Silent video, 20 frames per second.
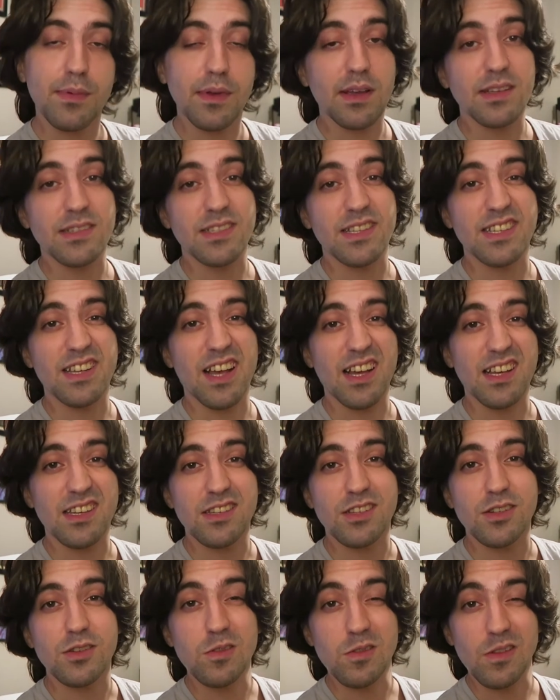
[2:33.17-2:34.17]
because it's gotten
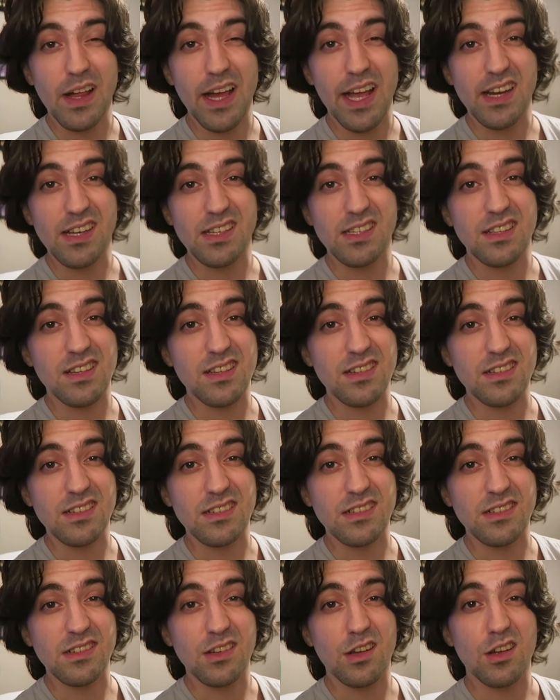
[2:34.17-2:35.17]
too late
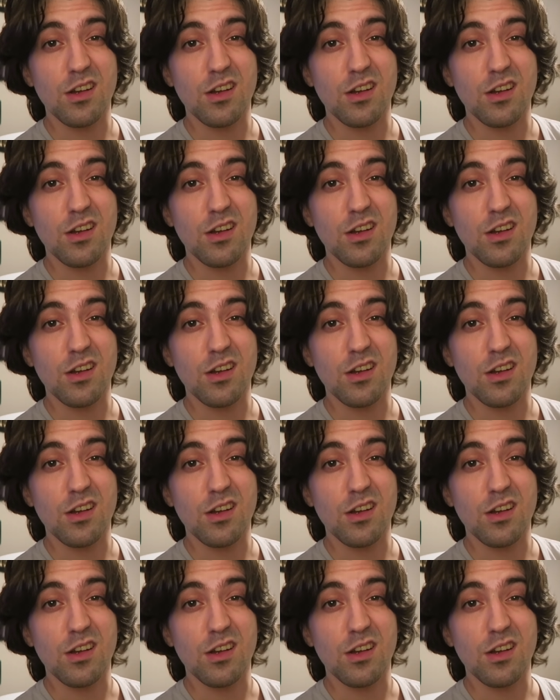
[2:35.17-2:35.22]
to